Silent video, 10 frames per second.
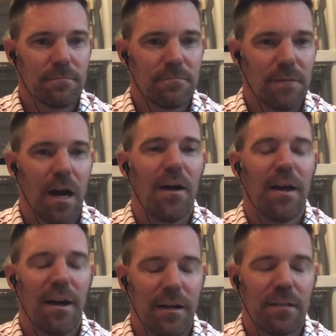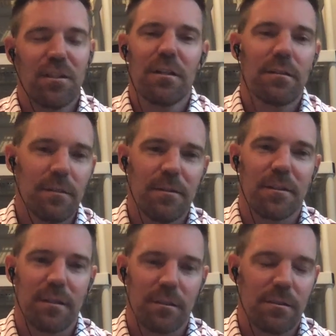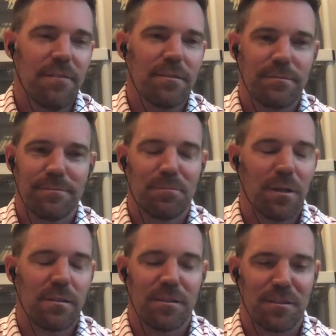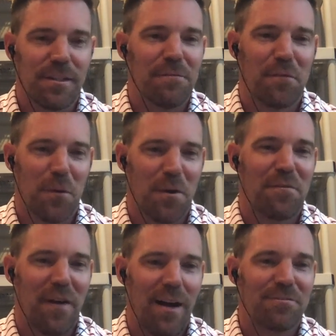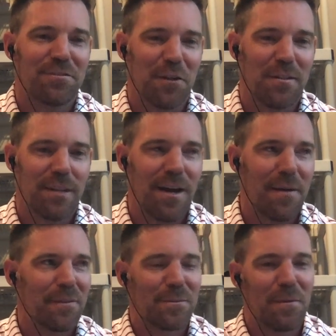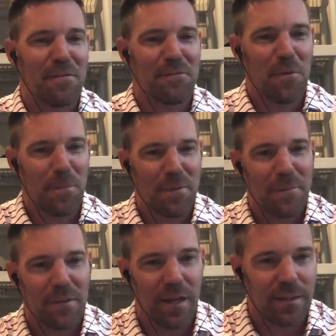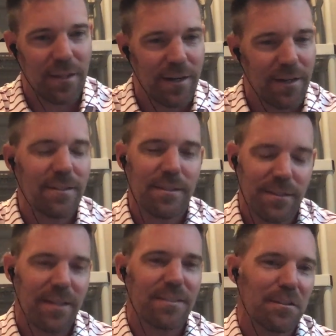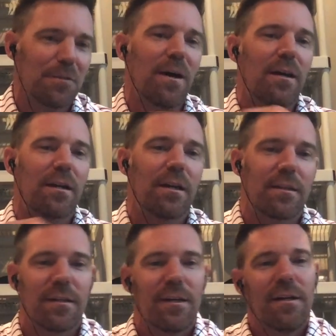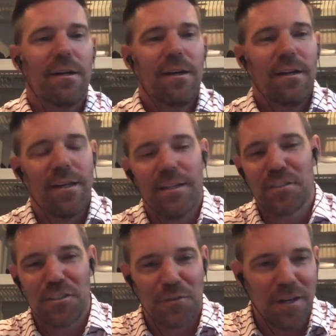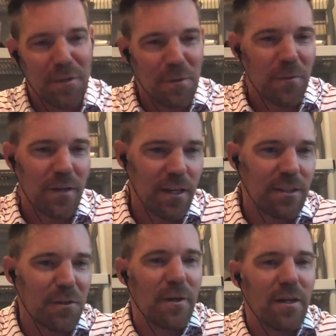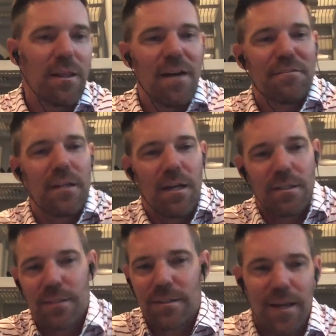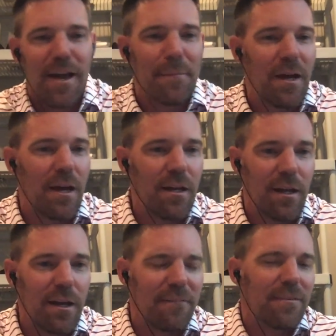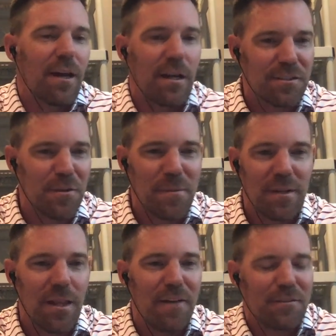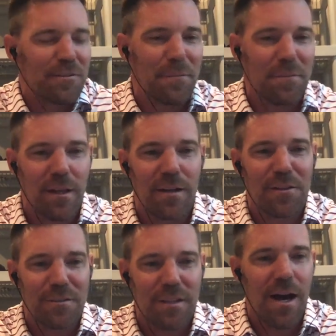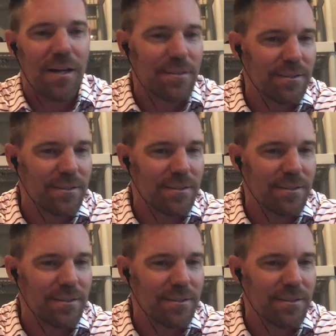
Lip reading: Oh yeah, I took the 7:45 start time, and there's about 4 people out there. It just takes a little while to get the engines running. But when he hit the quick lefty, and I said, "Damn, man, I never thought I'd see you be left," or something along those lines.